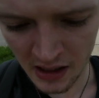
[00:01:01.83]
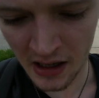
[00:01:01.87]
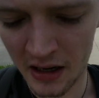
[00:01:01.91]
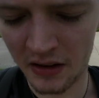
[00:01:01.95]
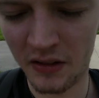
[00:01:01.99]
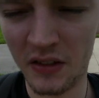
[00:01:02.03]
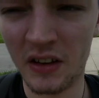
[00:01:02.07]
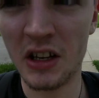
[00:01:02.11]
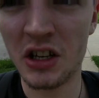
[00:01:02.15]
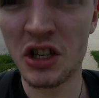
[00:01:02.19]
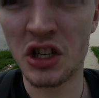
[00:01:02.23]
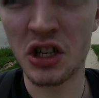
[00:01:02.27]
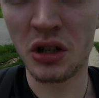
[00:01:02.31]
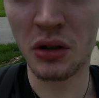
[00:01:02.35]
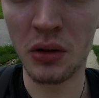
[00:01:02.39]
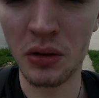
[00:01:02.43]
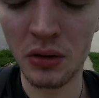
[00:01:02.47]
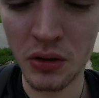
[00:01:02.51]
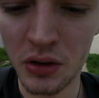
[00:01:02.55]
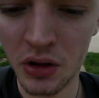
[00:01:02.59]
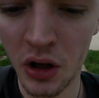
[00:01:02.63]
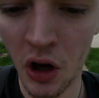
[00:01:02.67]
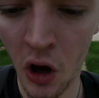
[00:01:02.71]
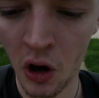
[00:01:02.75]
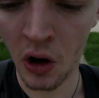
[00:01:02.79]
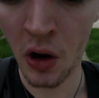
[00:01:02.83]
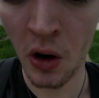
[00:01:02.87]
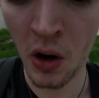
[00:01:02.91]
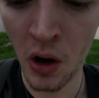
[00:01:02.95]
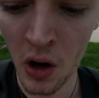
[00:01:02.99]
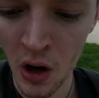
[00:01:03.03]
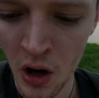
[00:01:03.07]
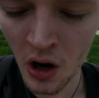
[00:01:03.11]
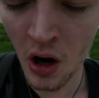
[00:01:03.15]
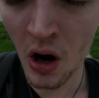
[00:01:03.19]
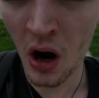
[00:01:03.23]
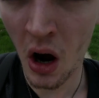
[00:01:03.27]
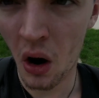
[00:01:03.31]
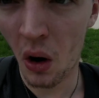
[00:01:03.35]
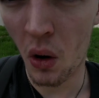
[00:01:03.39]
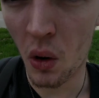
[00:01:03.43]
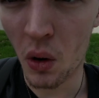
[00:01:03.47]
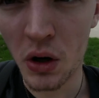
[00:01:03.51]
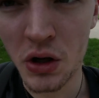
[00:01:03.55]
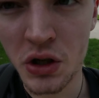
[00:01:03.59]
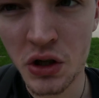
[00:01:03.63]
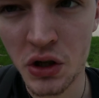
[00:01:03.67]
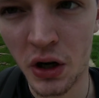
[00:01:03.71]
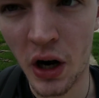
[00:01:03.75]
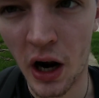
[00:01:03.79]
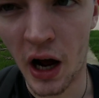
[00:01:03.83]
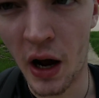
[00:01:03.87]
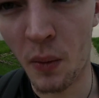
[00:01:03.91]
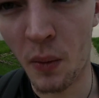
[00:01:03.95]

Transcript: in these shoes, or should